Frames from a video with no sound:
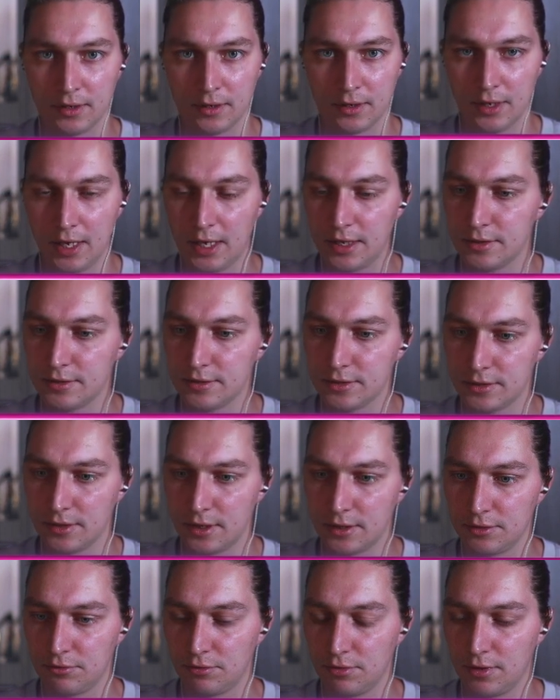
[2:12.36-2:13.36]
editor
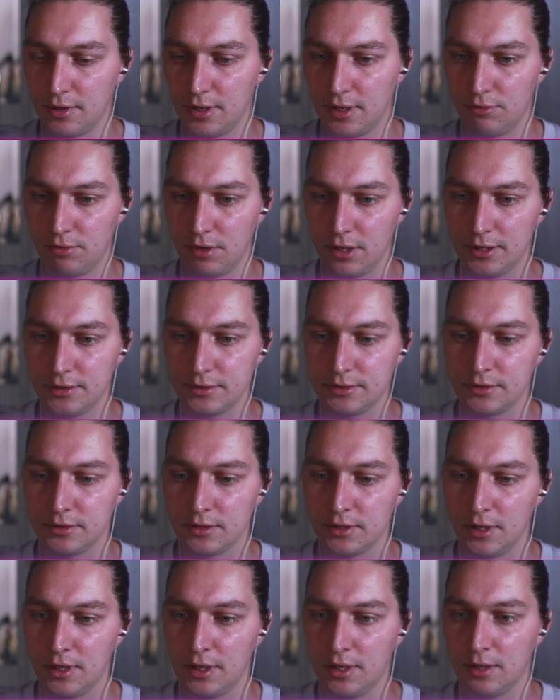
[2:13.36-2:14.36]
that they released,
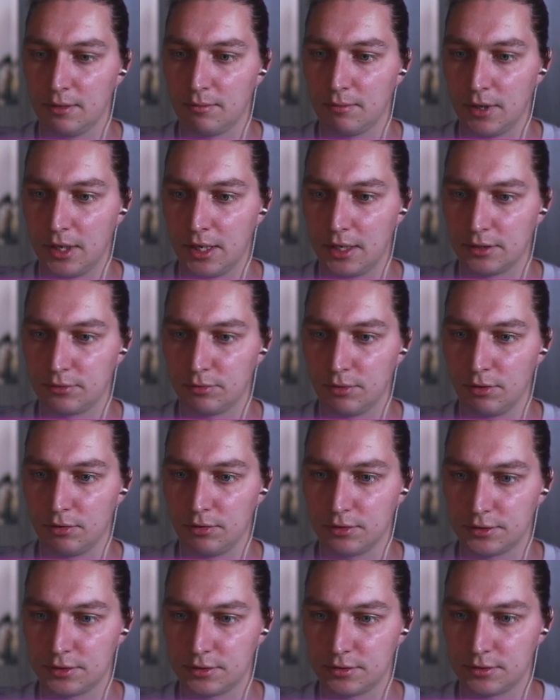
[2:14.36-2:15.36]
but
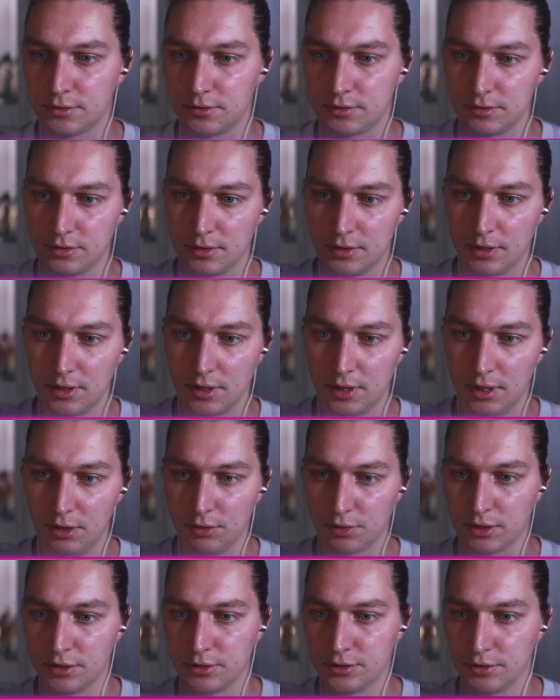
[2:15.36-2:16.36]
we'll
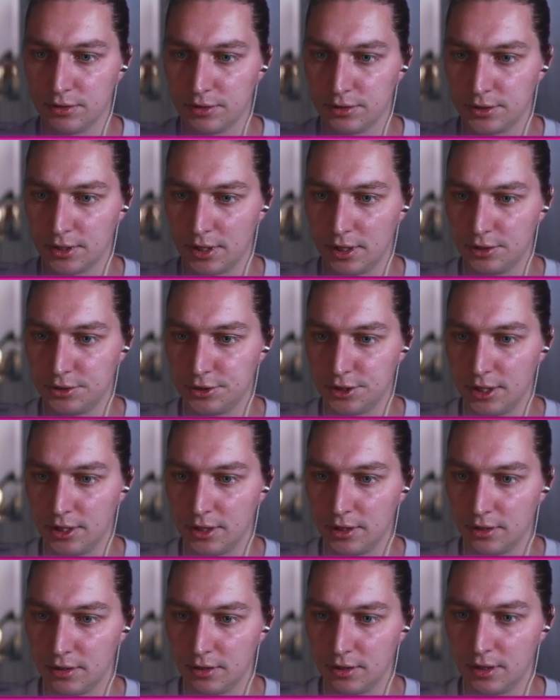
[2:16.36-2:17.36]
look into
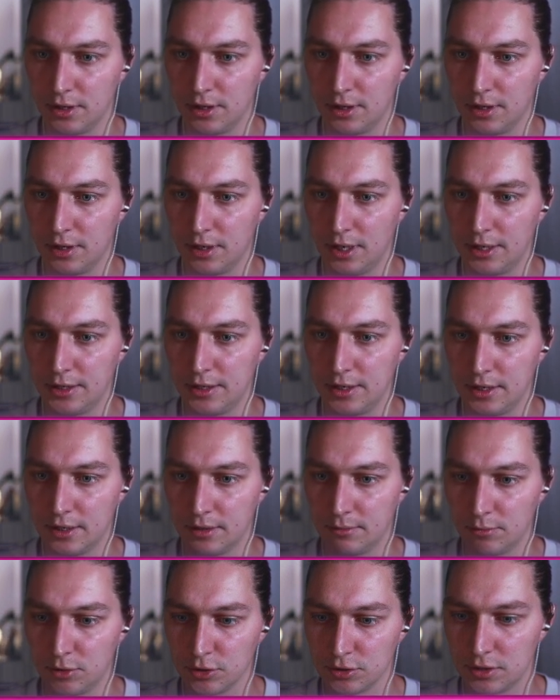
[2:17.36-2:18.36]
IntelliJ
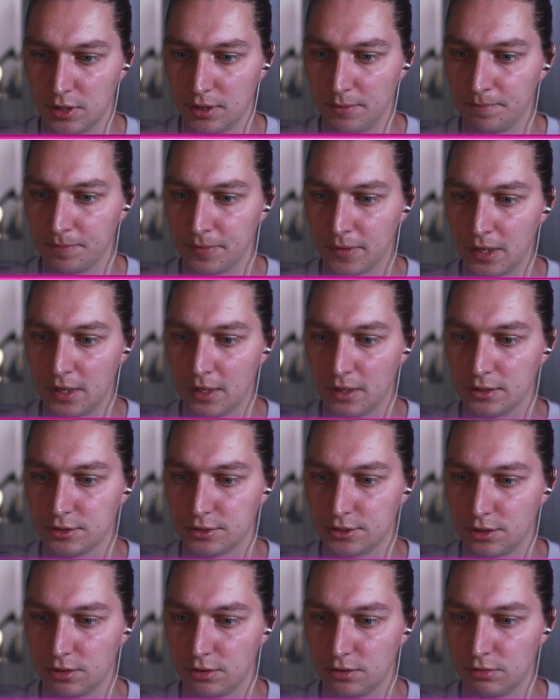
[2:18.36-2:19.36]
IDEA mostly.
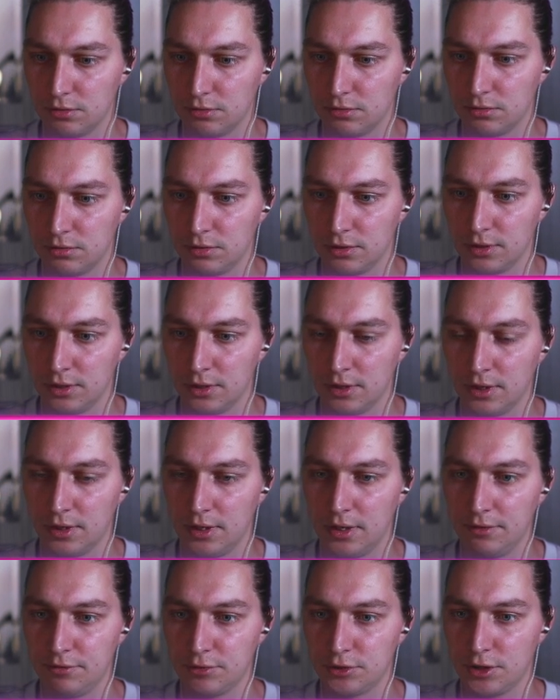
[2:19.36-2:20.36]
So
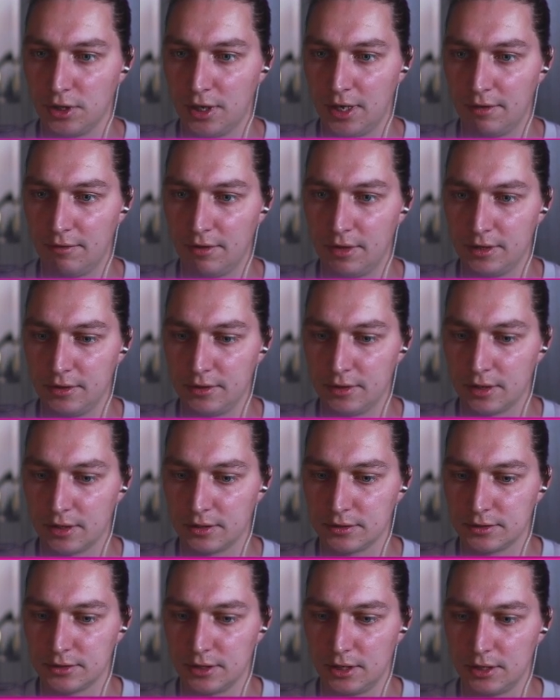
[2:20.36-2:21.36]
if you don't have anything
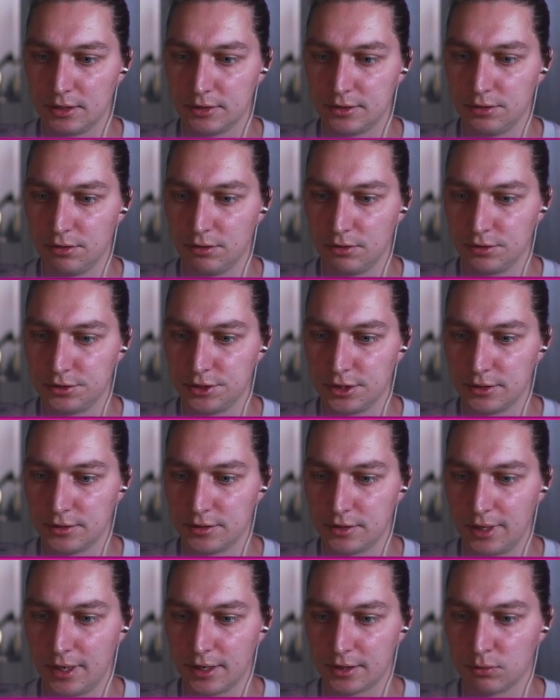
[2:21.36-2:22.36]
installed, you'll just
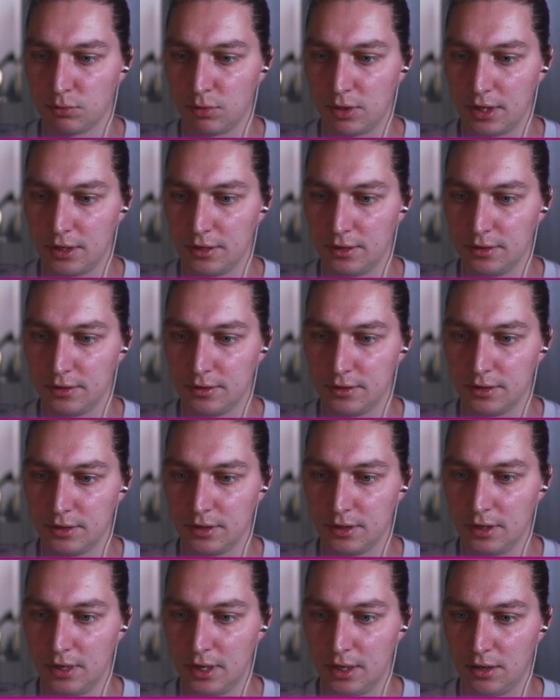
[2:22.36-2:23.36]
select one
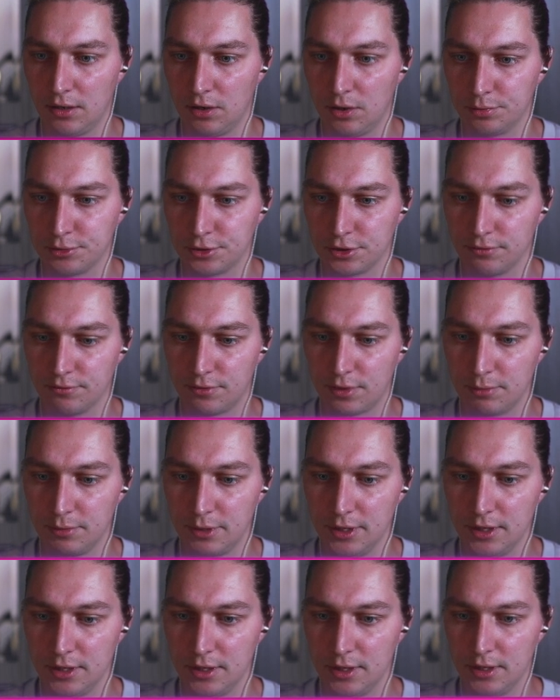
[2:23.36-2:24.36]
option from
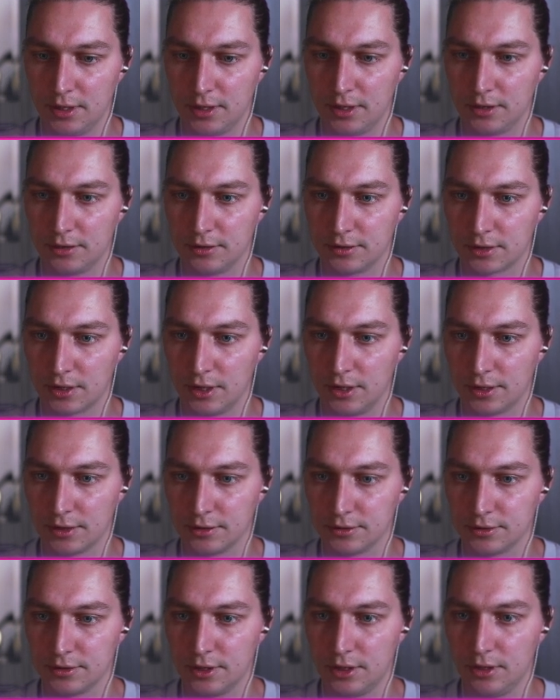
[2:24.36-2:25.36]
here and click
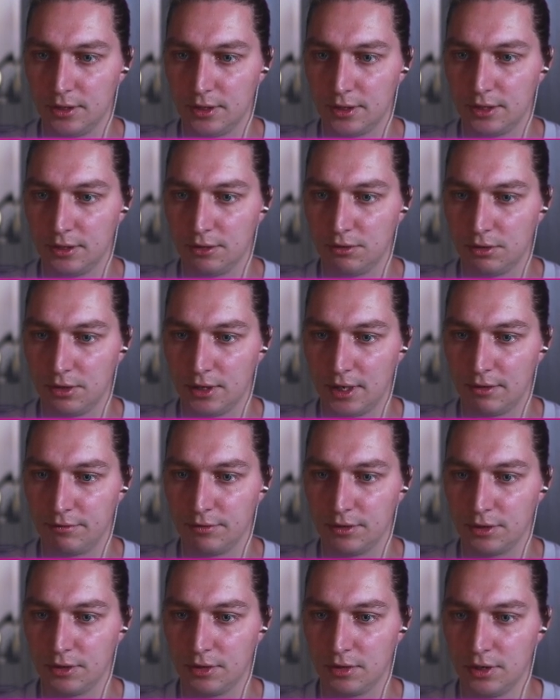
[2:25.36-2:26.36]
install, and you'll have
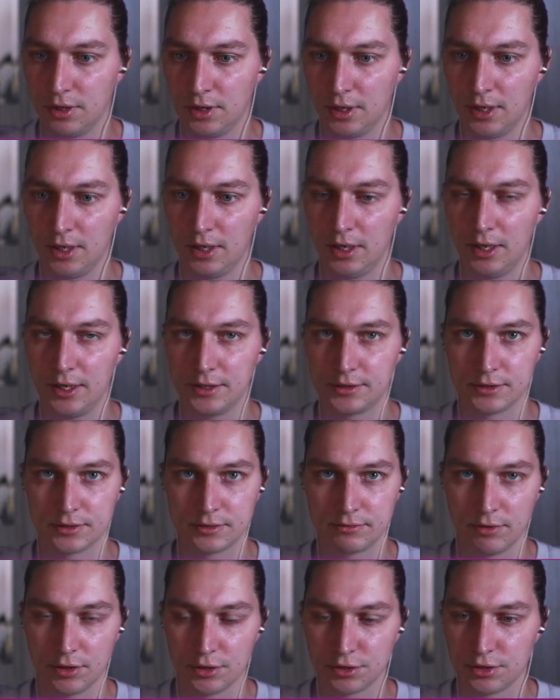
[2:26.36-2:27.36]
your latest
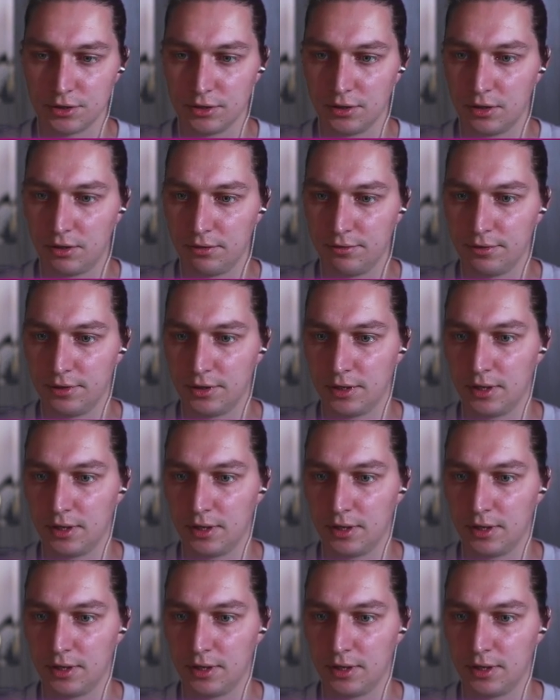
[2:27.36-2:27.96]
version of